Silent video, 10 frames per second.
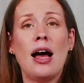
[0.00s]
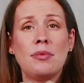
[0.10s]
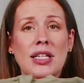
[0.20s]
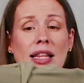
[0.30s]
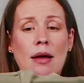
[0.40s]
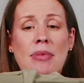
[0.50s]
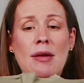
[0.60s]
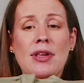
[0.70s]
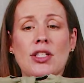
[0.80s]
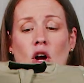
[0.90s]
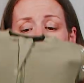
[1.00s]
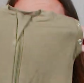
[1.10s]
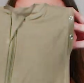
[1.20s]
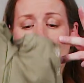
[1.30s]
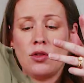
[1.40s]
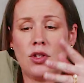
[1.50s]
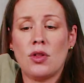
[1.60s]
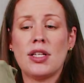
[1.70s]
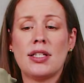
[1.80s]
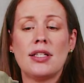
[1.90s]
to let baby's arms out. So
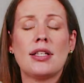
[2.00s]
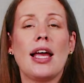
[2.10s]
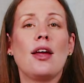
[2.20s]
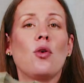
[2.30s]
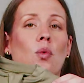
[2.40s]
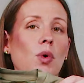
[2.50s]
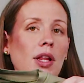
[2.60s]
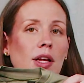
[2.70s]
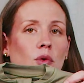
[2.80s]
this is a really